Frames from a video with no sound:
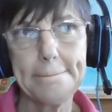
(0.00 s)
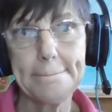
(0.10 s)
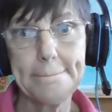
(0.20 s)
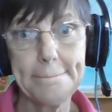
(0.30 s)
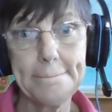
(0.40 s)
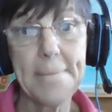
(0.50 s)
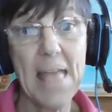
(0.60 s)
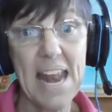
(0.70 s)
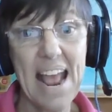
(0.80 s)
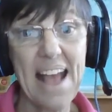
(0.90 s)

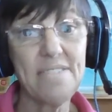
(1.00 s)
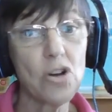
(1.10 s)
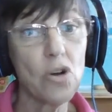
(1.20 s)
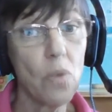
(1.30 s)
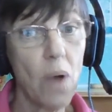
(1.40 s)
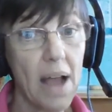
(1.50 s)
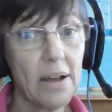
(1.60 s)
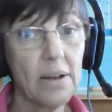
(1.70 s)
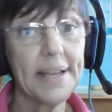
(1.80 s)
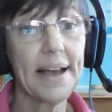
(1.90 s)
And after a
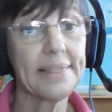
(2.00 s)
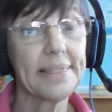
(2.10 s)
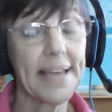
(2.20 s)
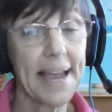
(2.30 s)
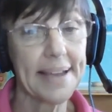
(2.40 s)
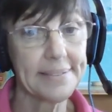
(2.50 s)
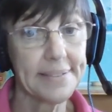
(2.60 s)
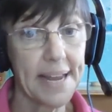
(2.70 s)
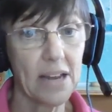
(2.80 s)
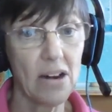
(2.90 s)
while, he got the
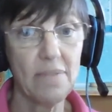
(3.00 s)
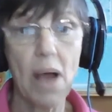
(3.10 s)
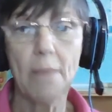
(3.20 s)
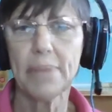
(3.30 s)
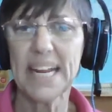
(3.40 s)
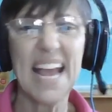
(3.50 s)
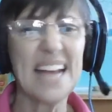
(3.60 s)
cast taken off. But he